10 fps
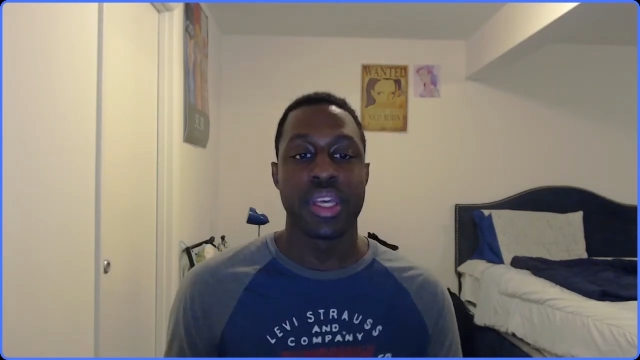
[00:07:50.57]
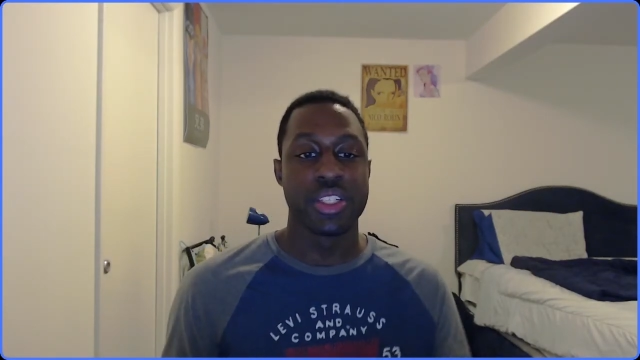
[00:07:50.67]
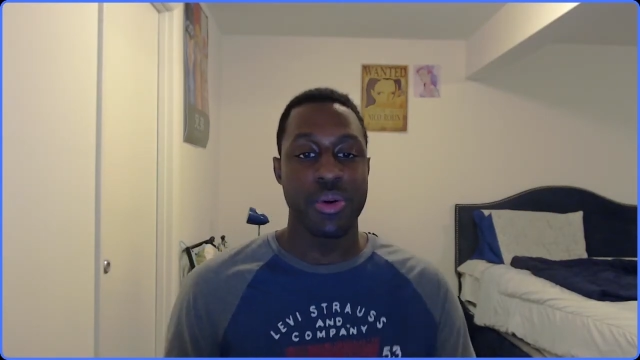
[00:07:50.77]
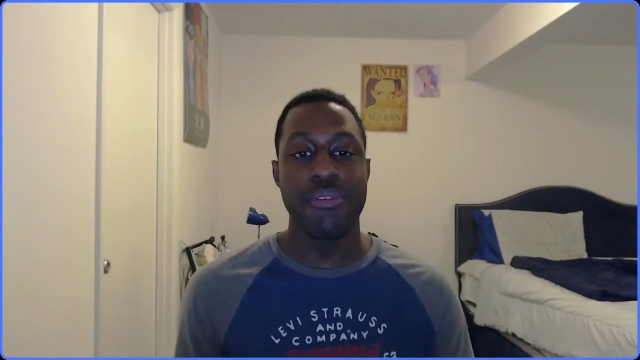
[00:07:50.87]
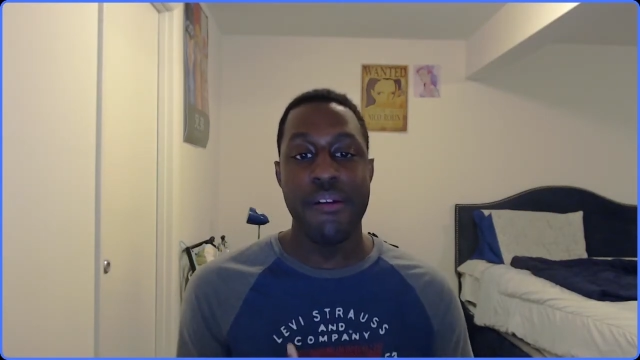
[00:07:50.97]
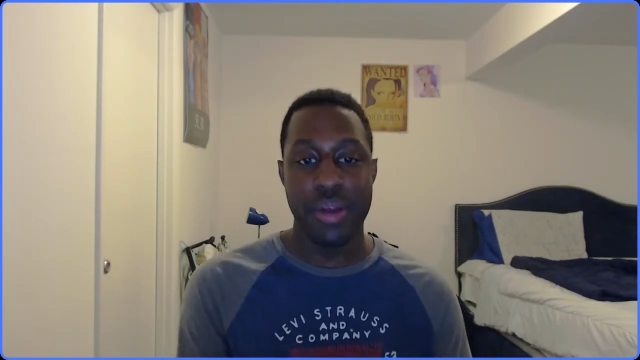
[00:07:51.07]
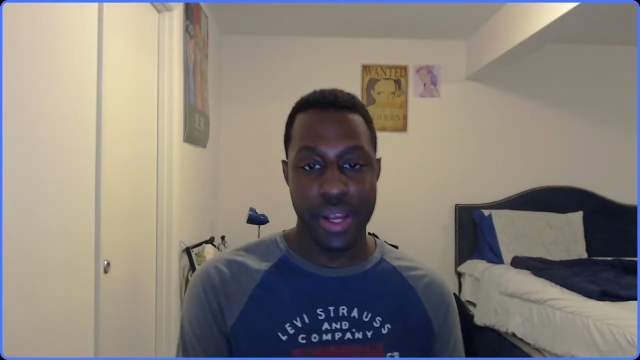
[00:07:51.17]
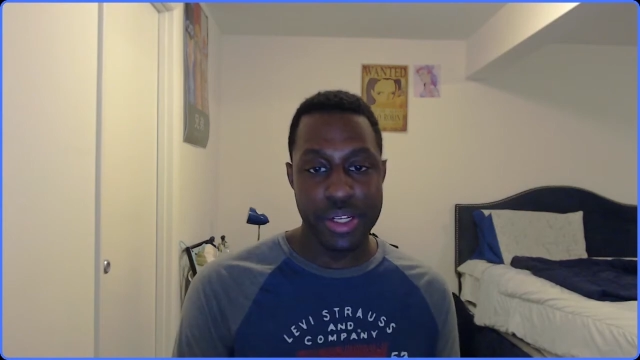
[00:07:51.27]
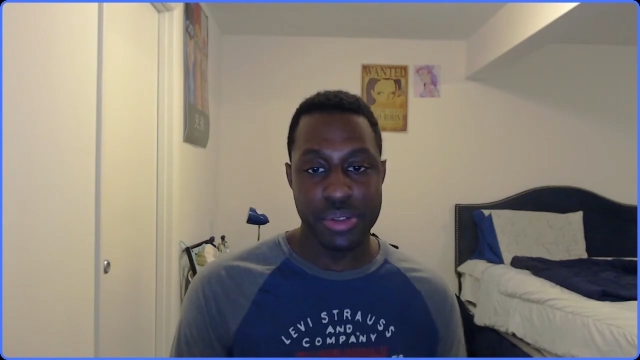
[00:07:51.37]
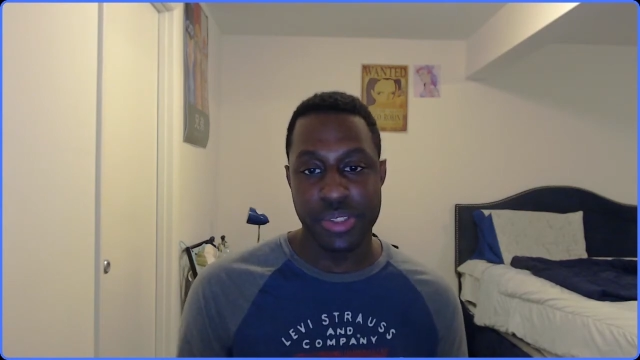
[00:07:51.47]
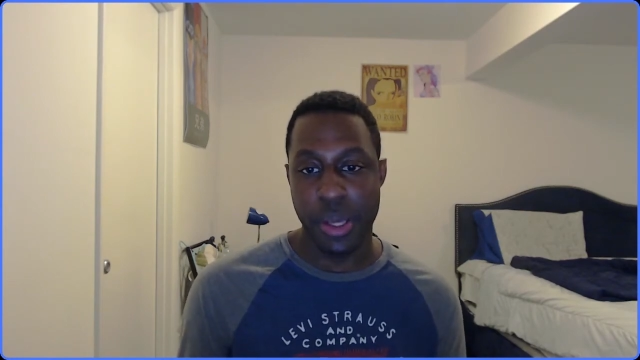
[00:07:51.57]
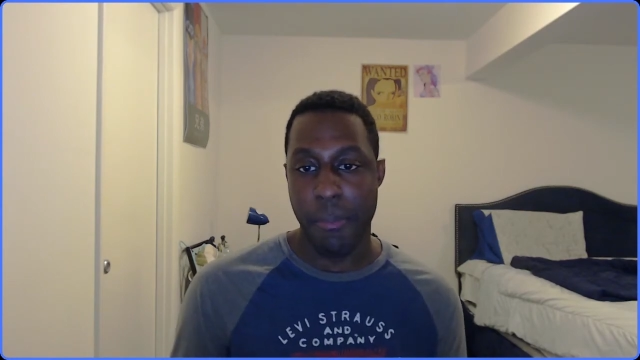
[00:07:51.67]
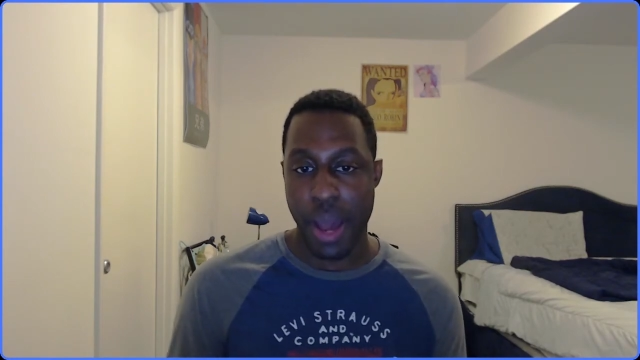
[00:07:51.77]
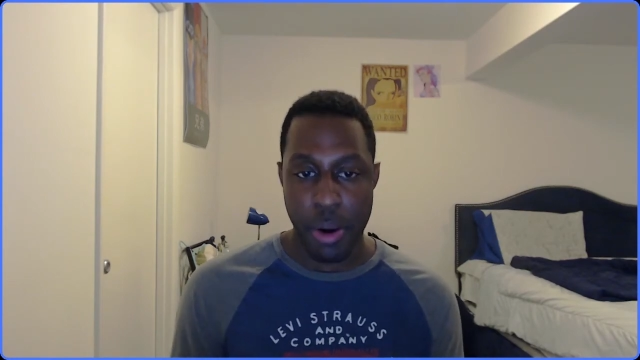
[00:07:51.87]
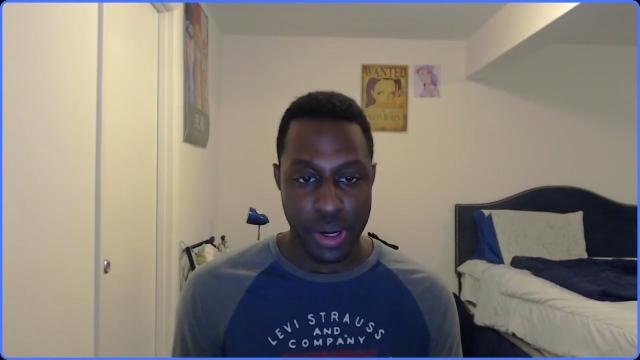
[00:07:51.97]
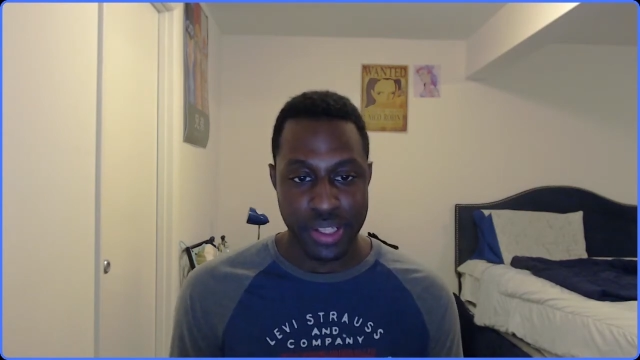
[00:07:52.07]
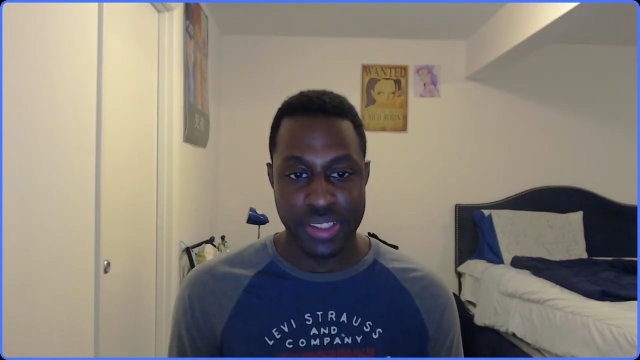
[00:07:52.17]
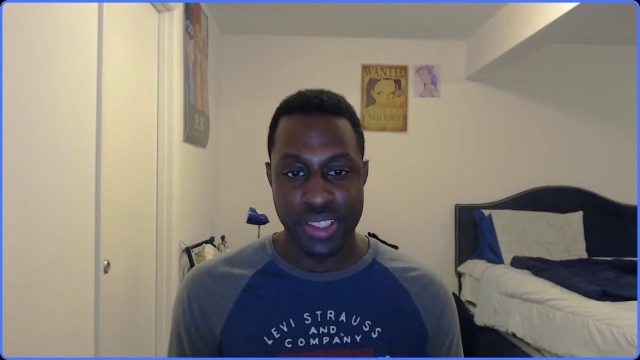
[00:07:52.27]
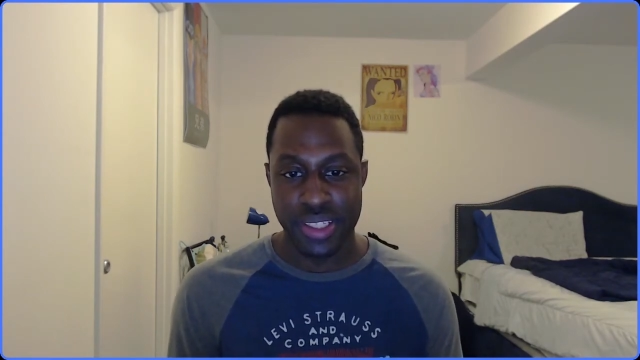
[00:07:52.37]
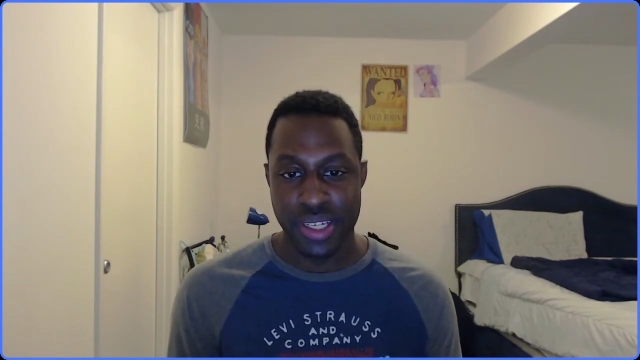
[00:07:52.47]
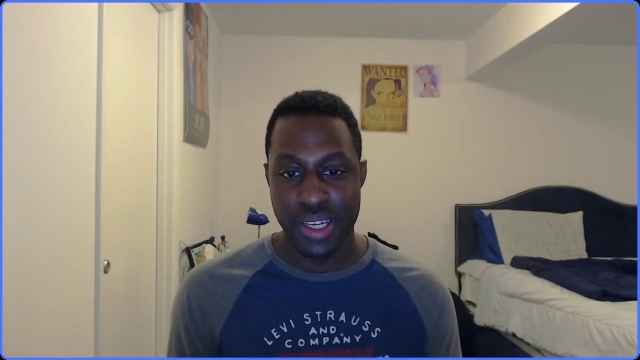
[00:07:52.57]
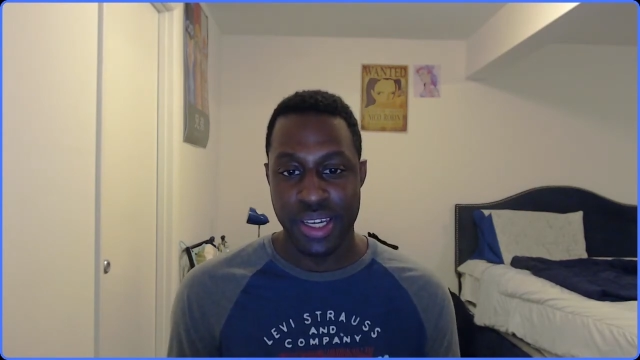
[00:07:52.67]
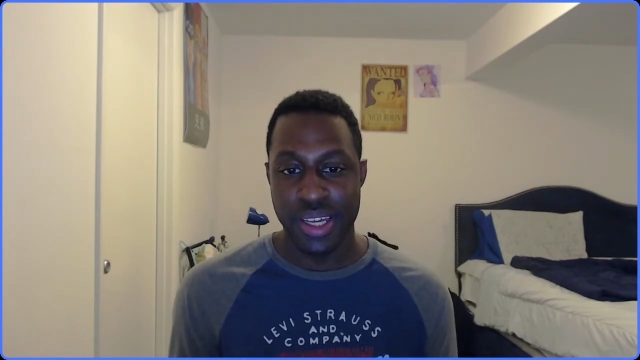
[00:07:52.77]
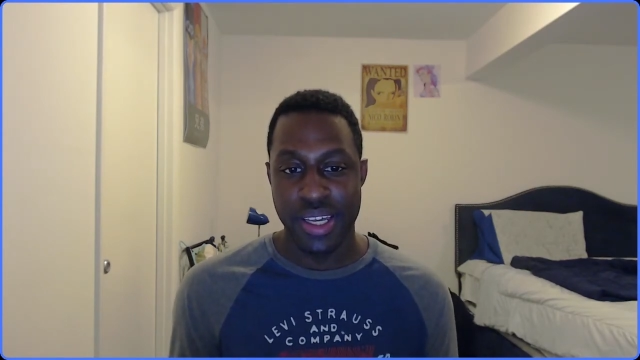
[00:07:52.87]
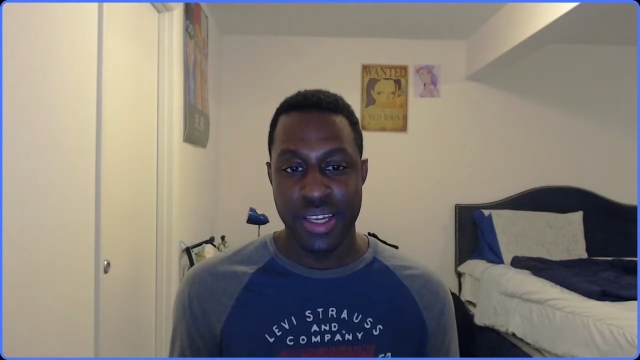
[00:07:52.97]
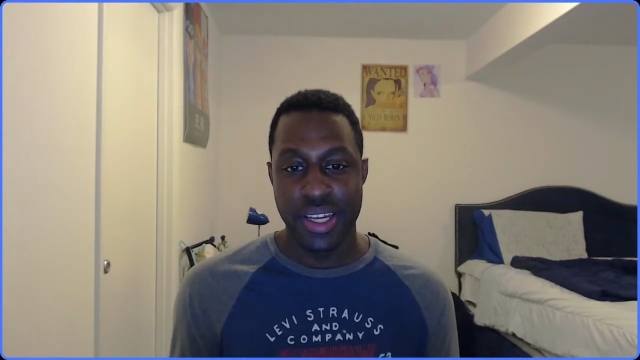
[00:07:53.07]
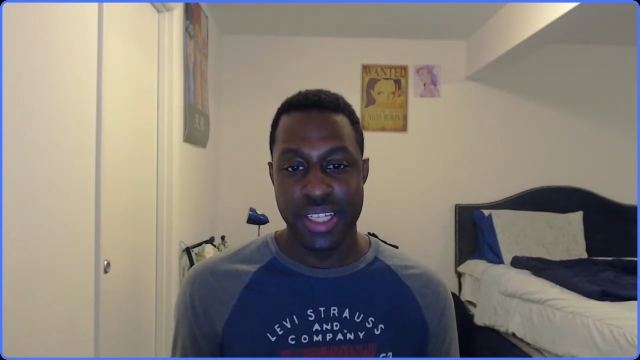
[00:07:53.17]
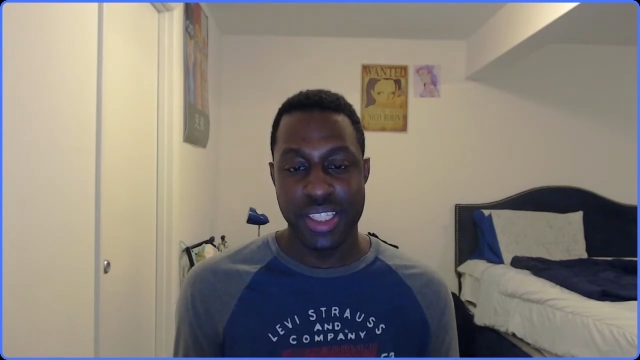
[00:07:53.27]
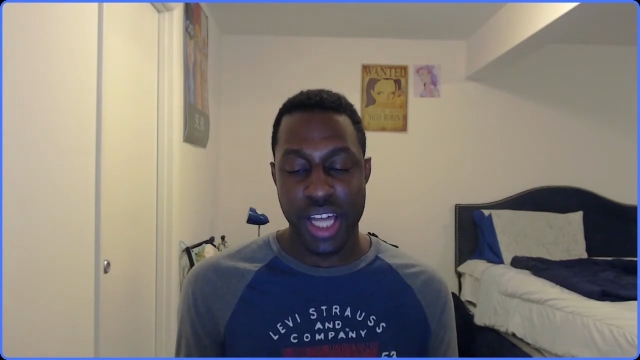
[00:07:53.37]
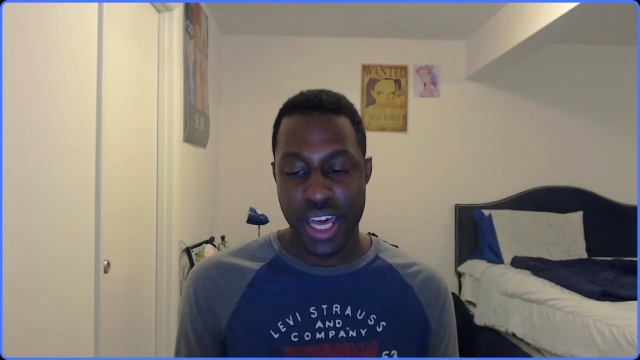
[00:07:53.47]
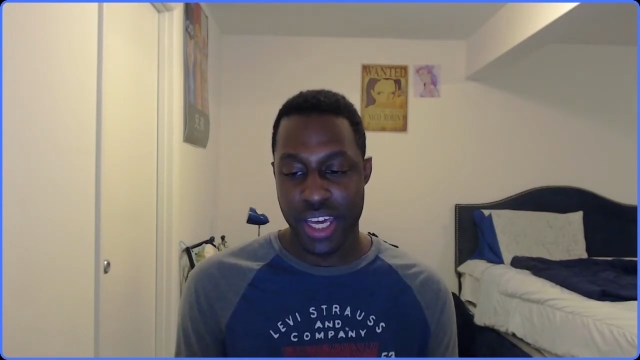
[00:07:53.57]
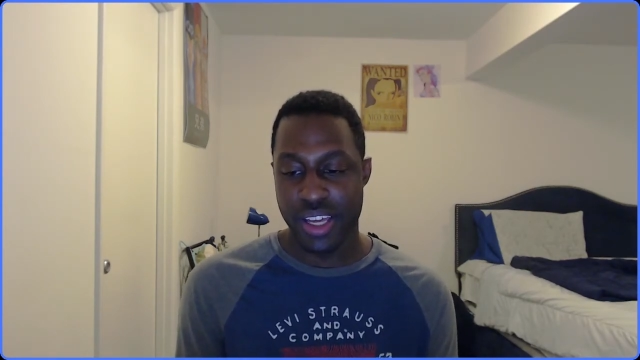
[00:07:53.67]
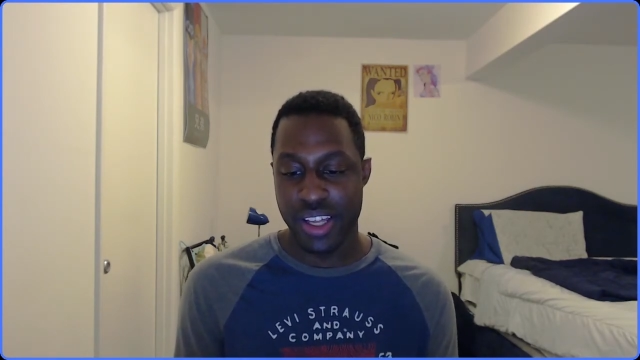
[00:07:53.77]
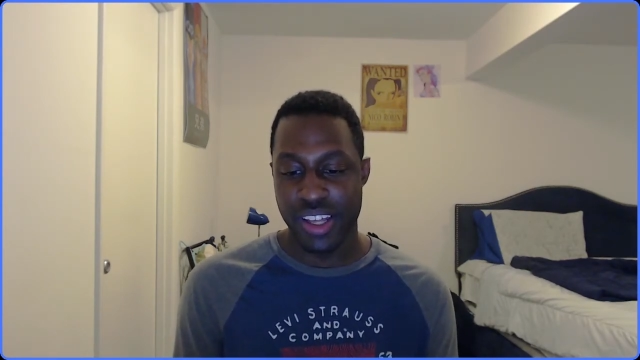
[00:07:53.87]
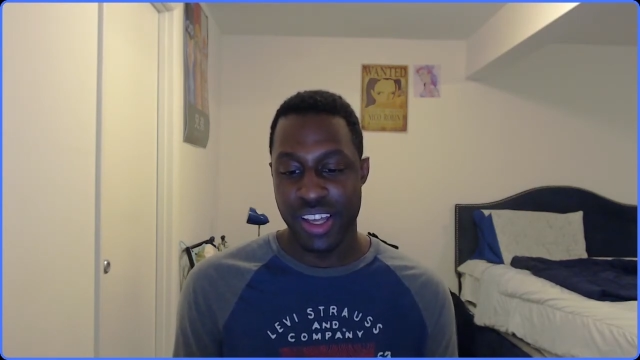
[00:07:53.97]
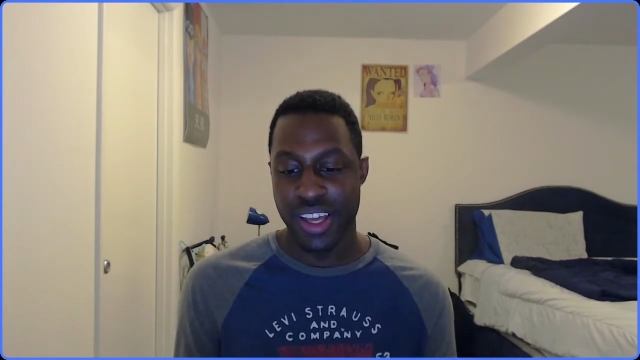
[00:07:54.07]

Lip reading: So what I find very interesting about it, it's like